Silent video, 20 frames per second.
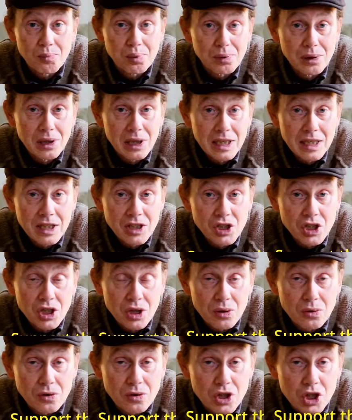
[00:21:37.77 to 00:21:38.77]
please
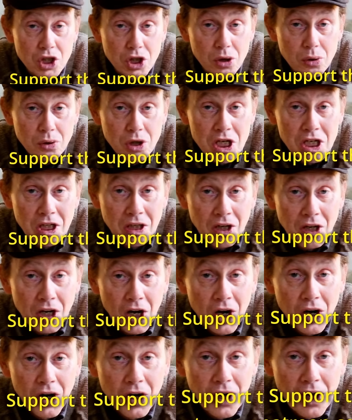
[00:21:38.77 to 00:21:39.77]
do tune in
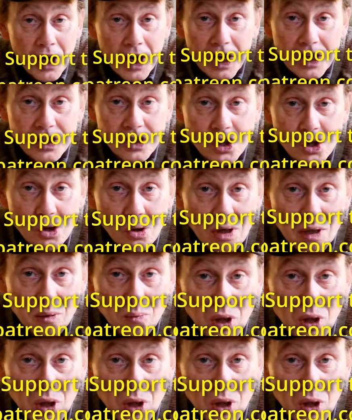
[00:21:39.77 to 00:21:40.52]
and join